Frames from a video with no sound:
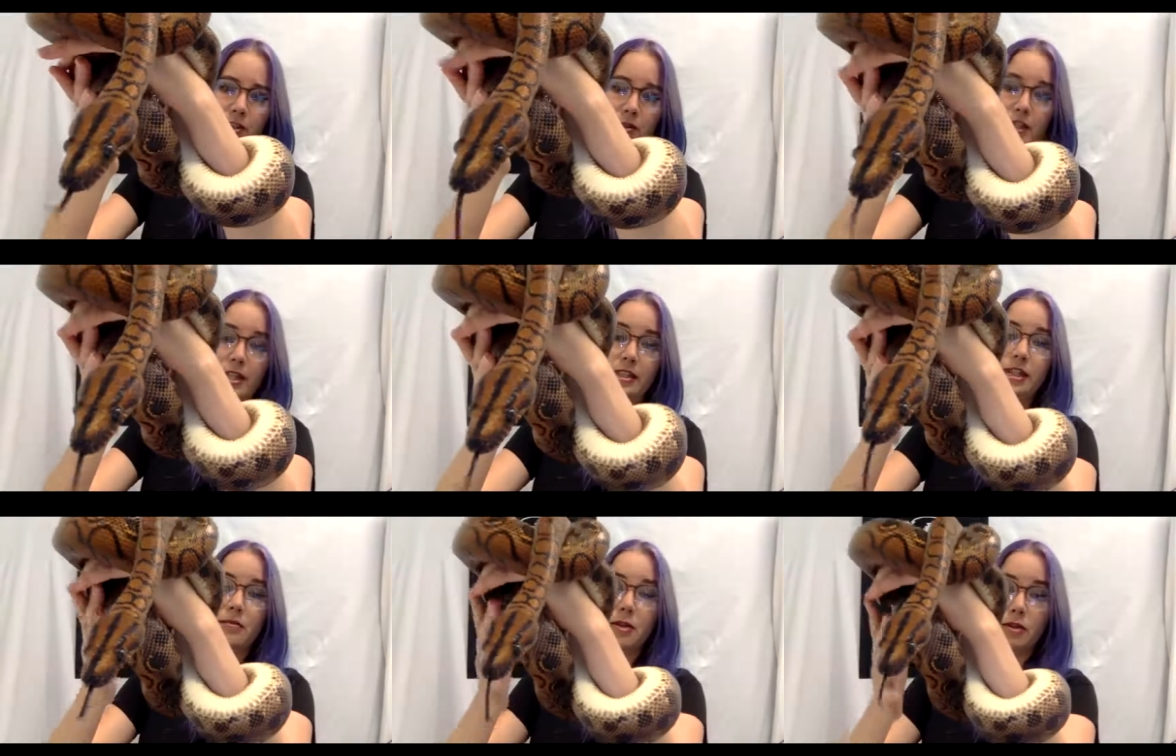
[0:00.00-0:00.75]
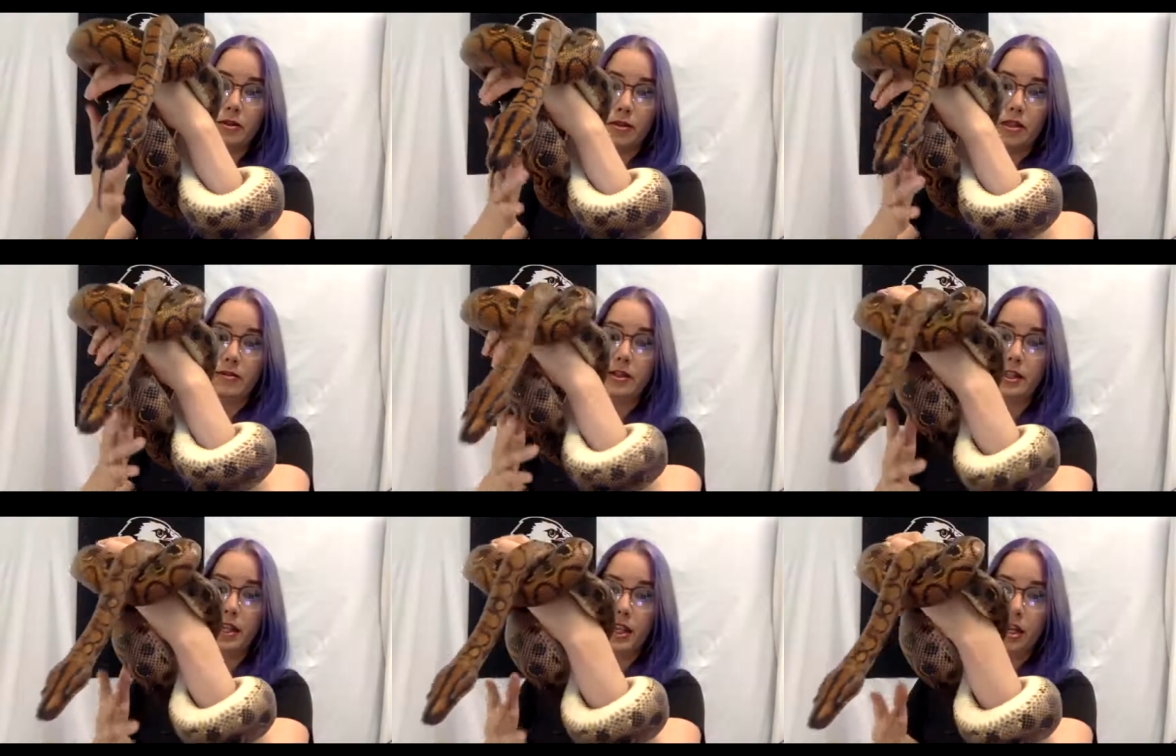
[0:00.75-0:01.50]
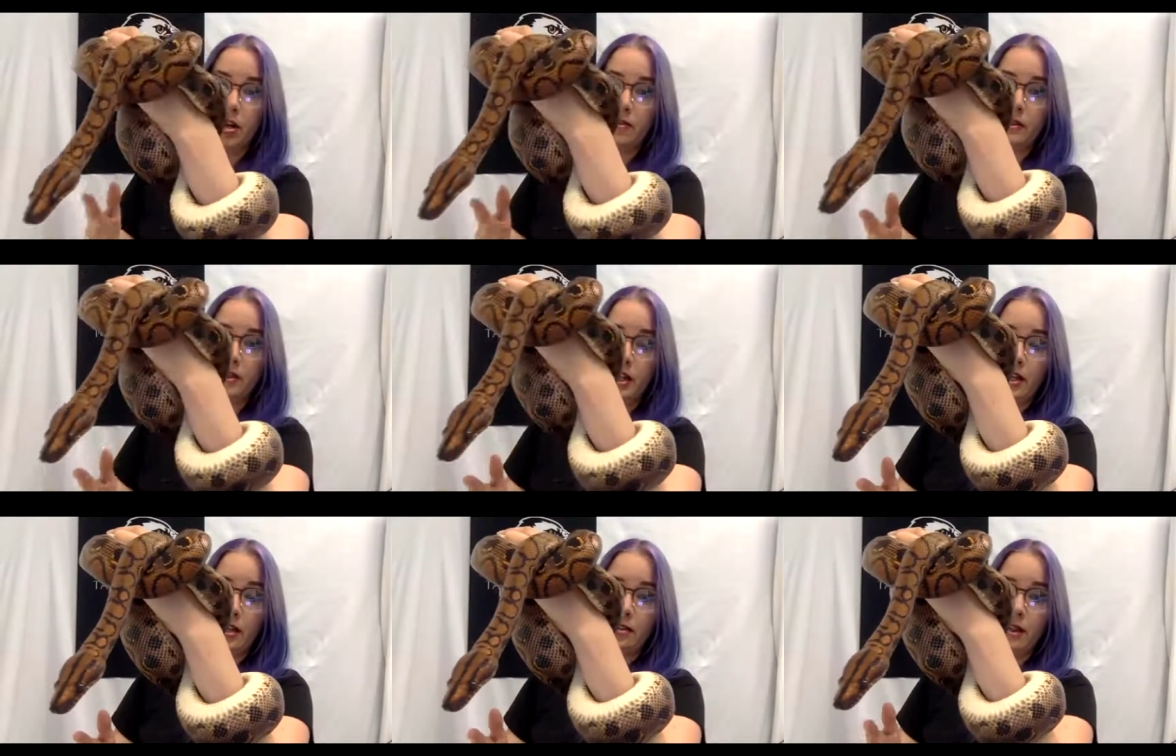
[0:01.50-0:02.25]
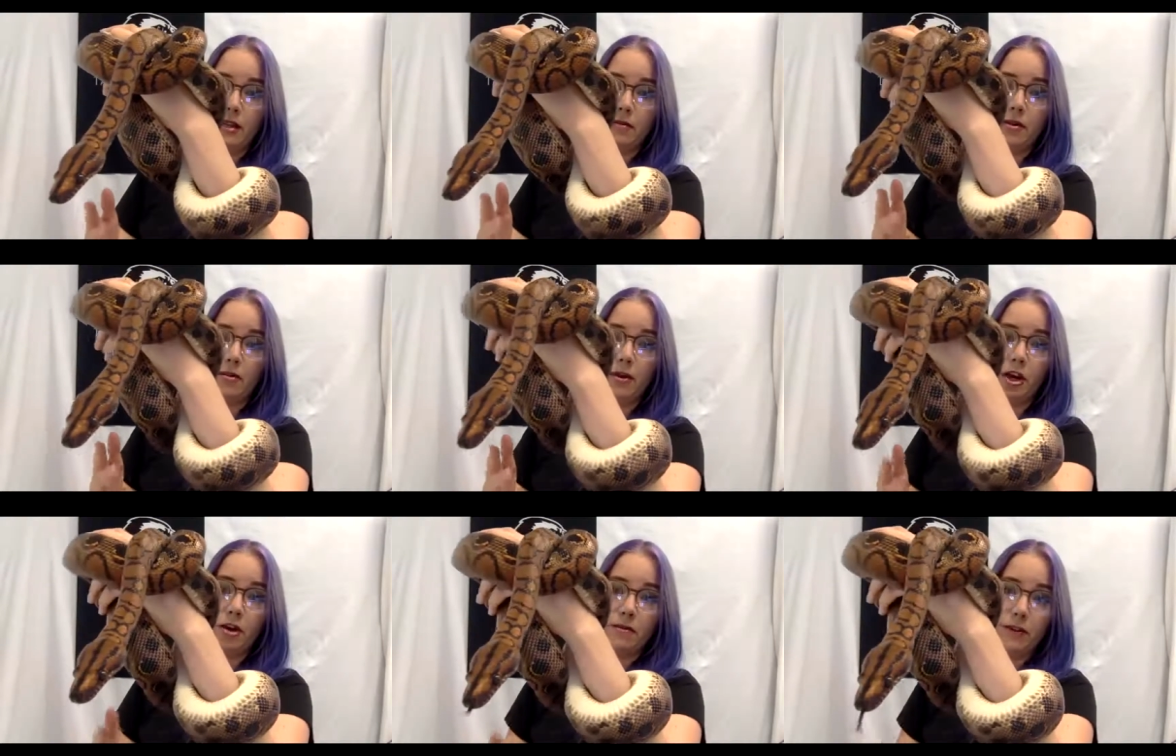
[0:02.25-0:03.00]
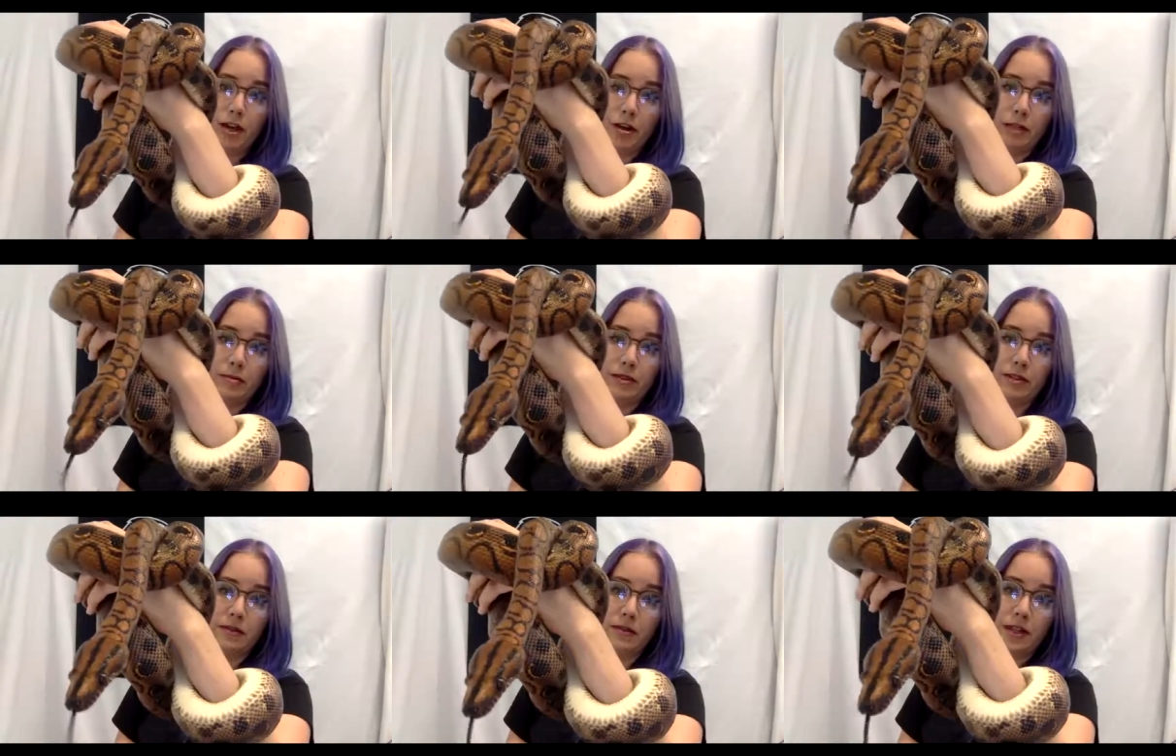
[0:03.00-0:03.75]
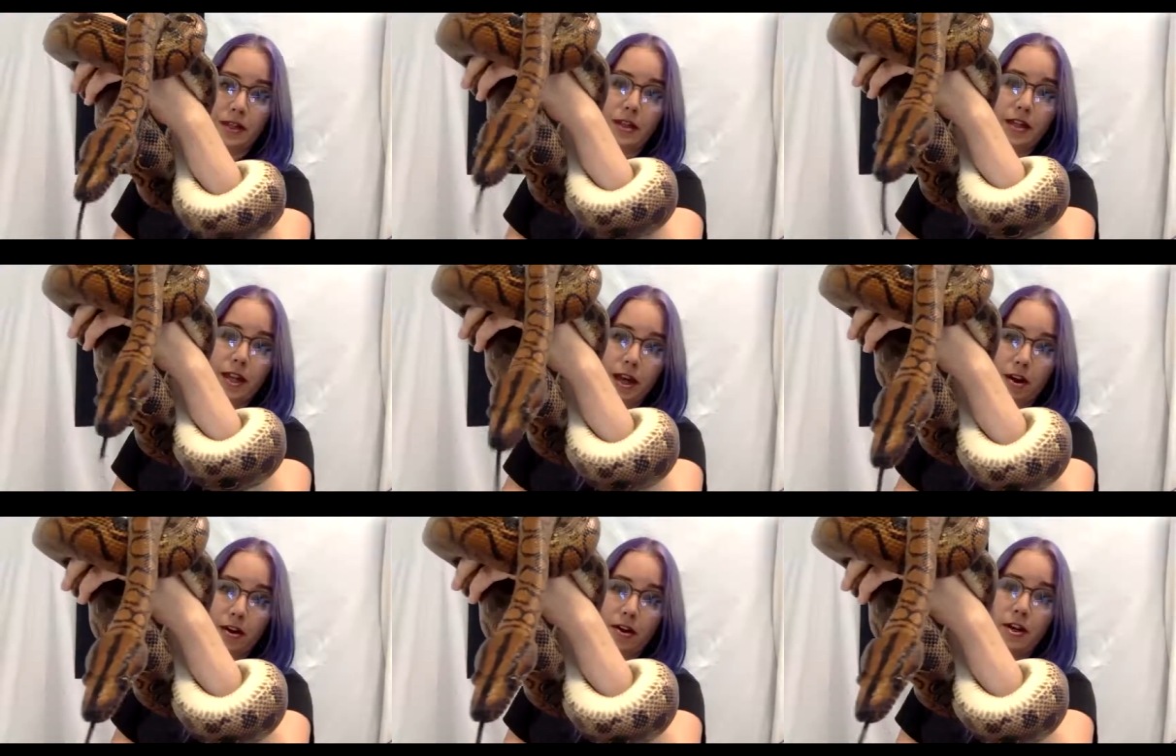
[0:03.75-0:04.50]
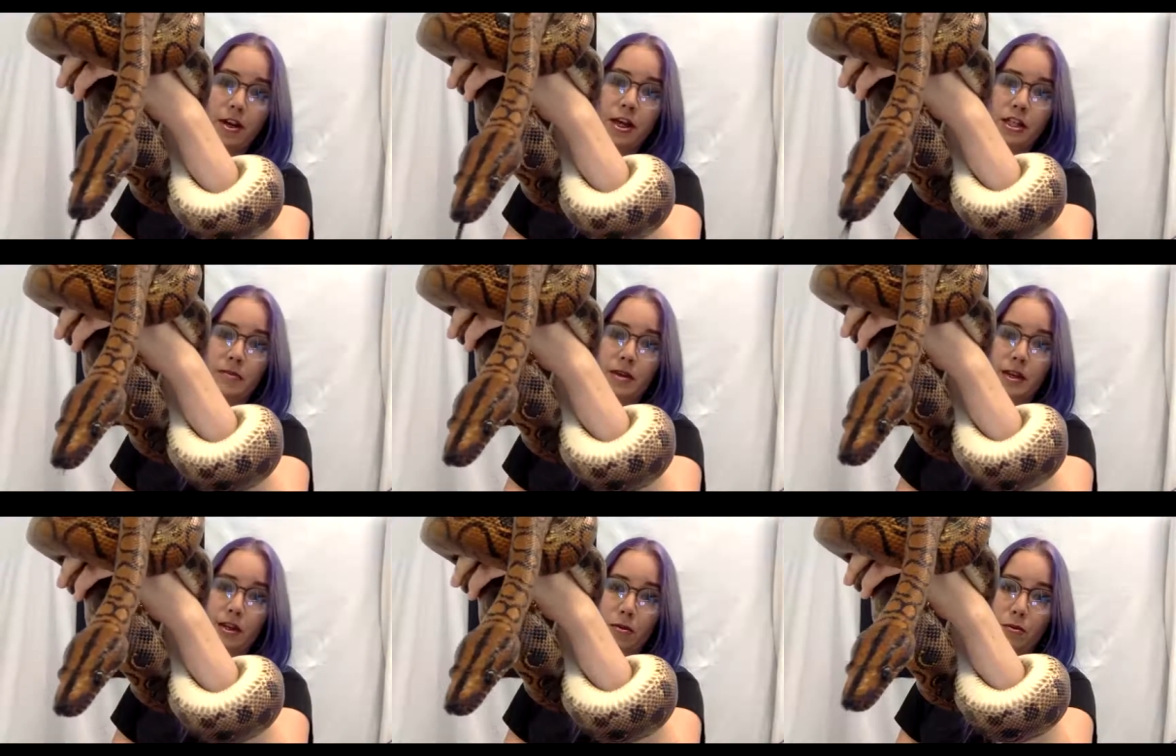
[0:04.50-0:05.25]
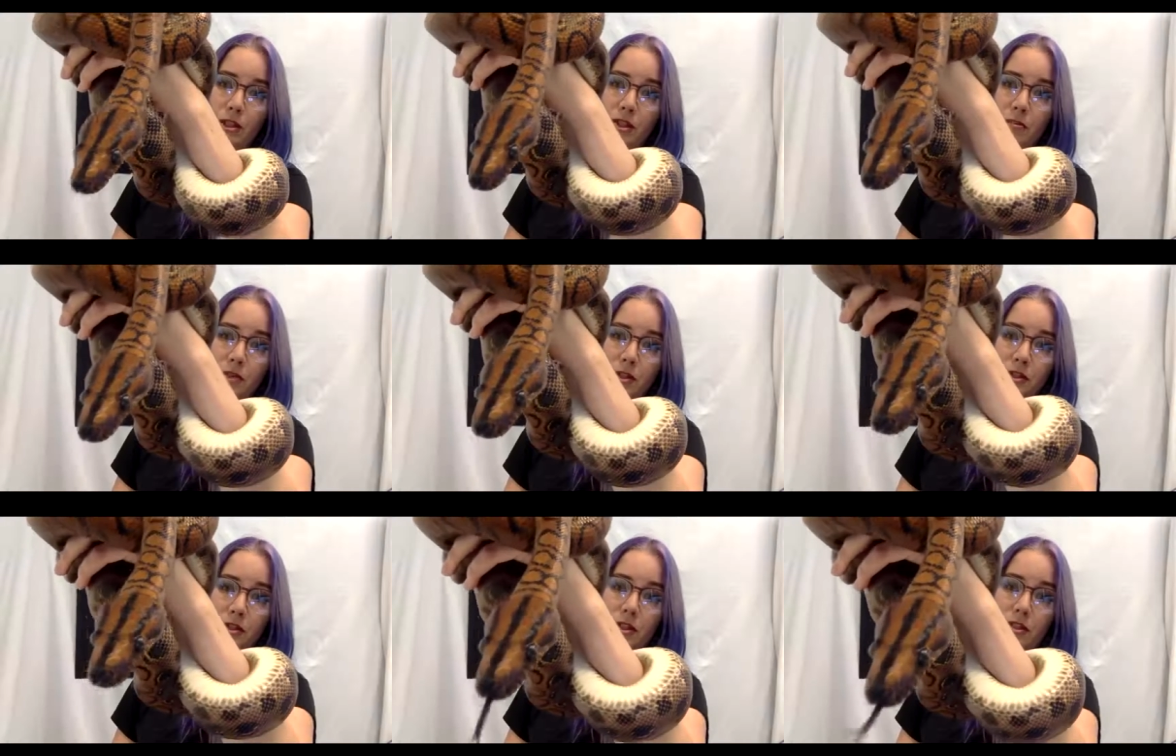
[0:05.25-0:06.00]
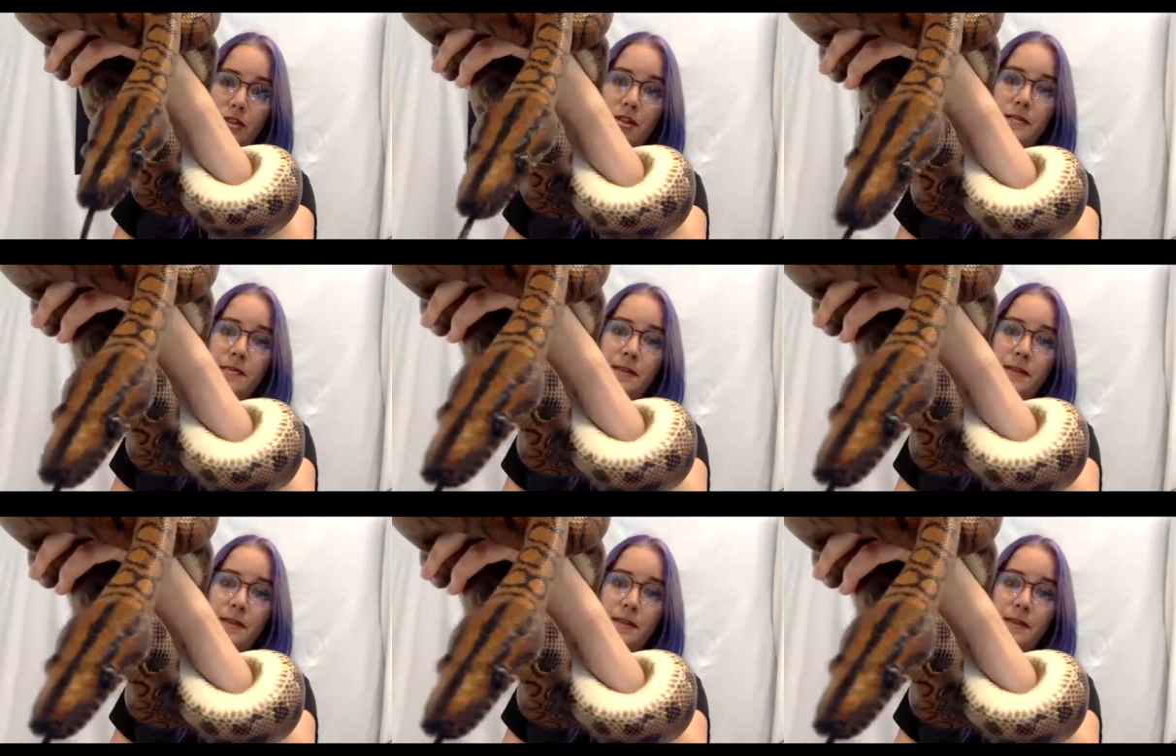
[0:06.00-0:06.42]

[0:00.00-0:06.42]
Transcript: So it is a big responsibility to take care of snakes. They require very specific care depending on which species.